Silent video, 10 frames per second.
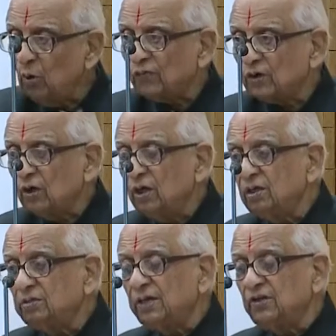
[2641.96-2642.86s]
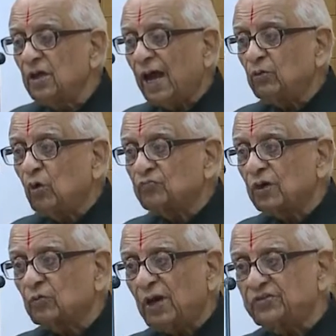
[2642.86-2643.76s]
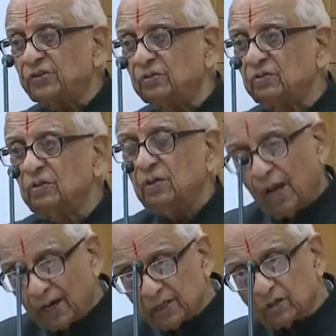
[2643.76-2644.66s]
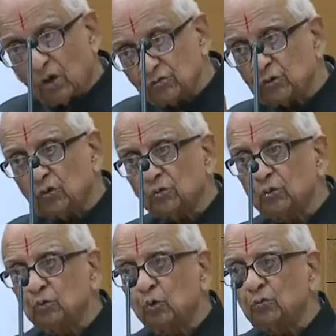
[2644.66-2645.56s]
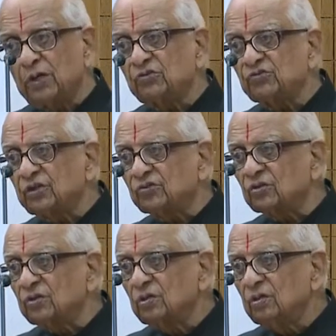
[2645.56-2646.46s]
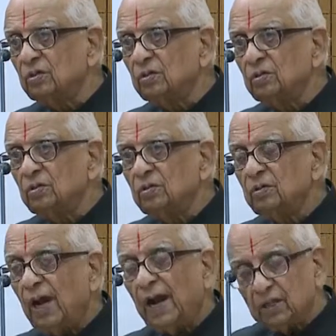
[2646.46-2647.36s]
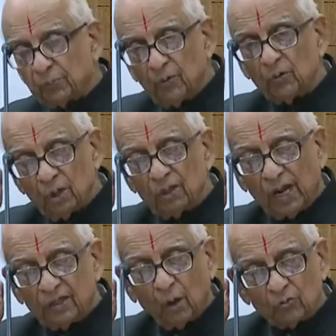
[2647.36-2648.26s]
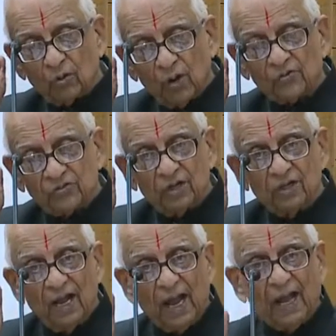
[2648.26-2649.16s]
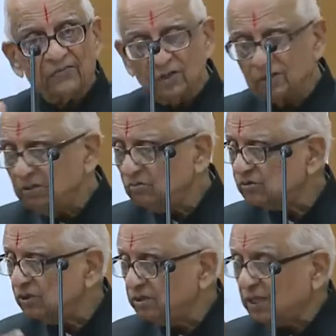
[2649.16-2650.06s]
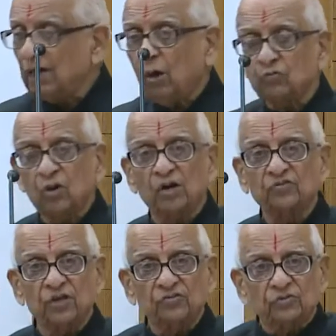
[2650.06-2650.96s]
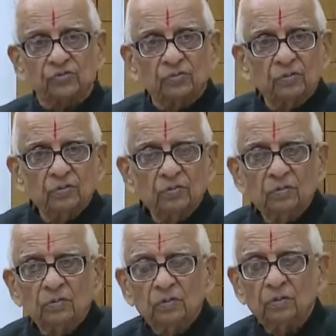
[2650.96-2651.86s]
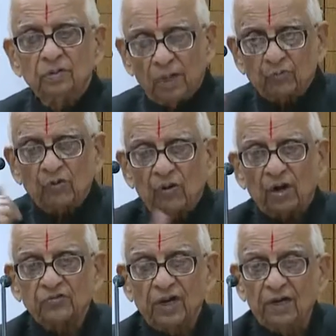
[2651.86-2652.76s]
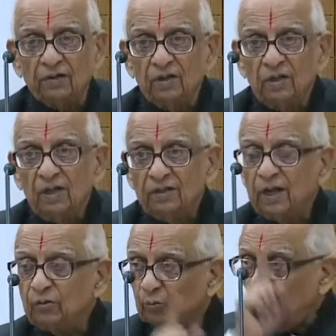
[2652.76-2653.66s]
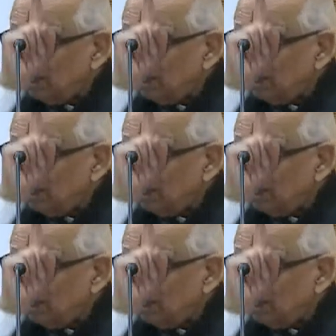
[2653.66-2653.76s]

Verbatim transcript: to move for the High Court for quashing. Under the Constitution also 226. And the, and the House of Lords said, as it was in 10 House of Lords cases, the House of Lords held that you